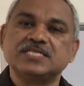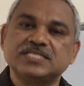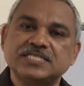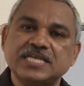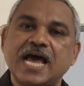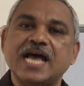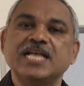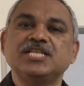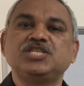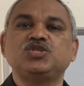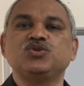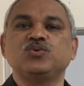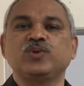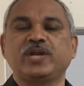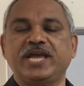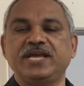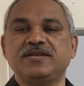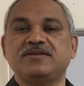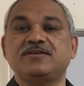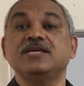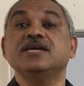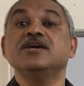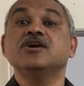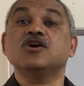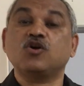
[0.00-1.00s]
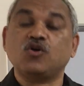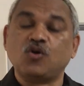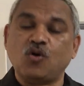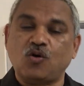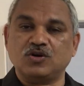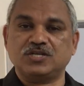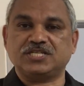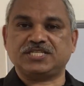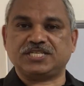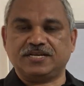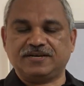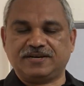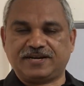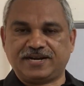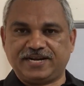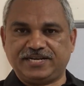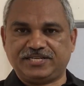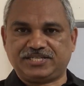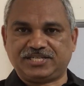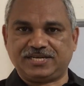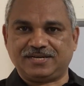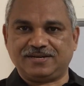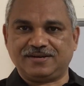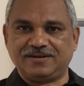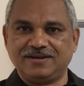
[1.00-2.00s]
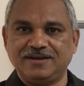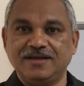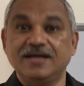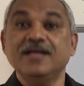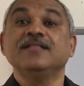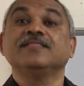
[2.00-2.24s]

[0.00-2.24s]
saturating concentration.